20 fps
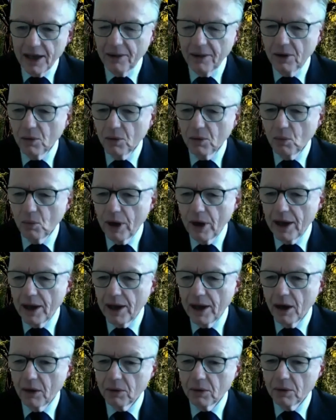where,
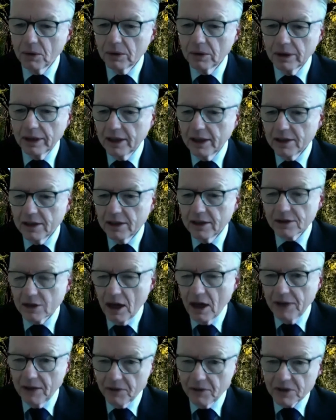at least I've
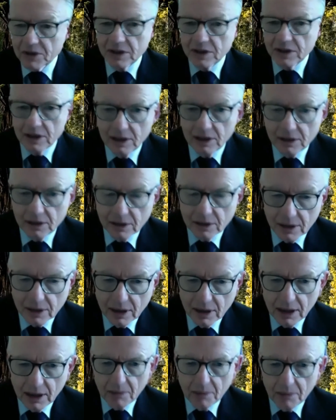never seen,
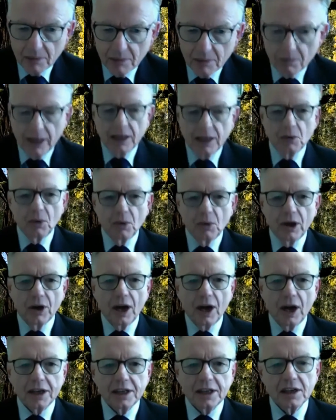anywhere
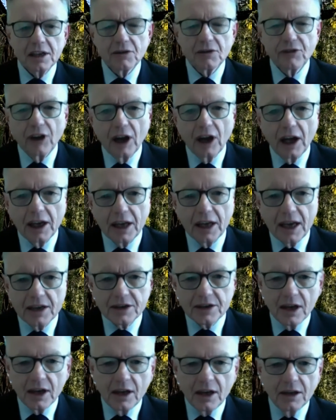identified as
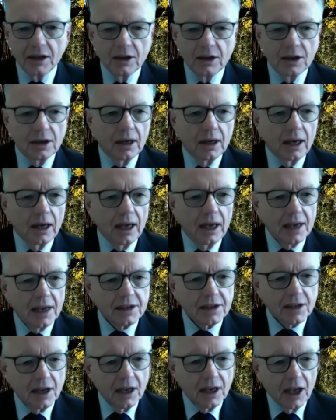a
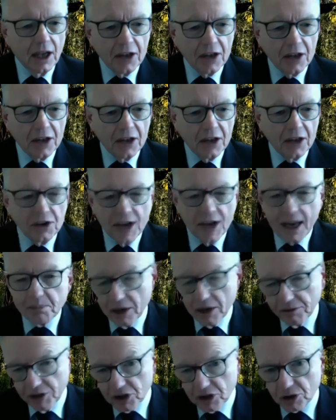net
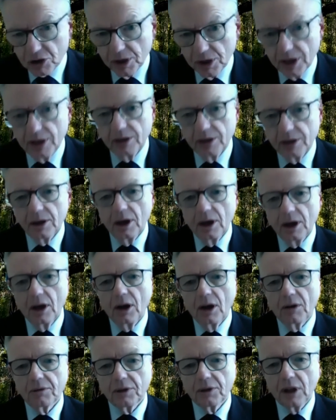beneficiary
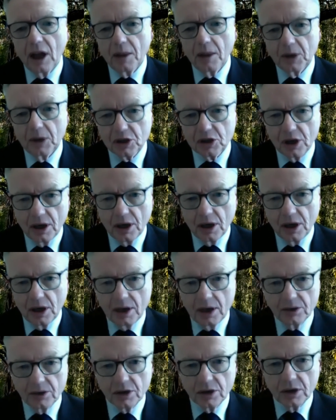of climate
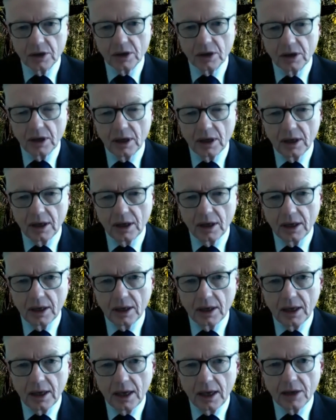change.
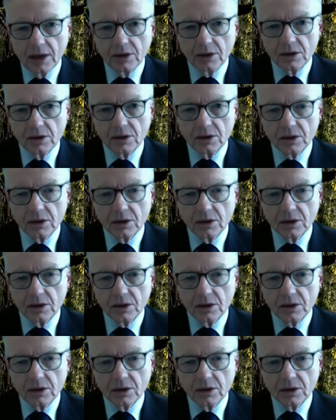And